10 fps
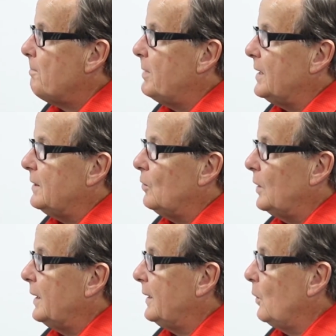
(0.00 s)
But
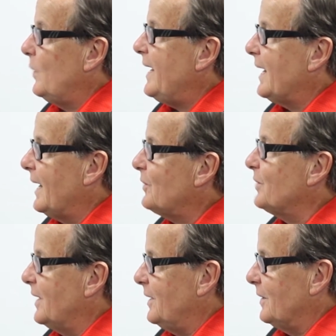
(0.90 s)
we had
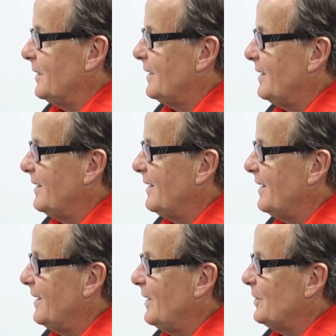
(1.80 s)
electric gear.
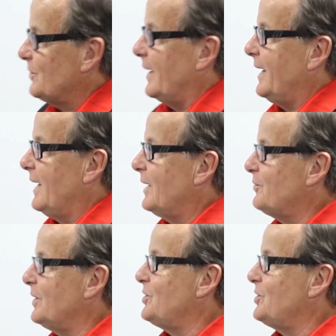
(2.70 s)
So I had electric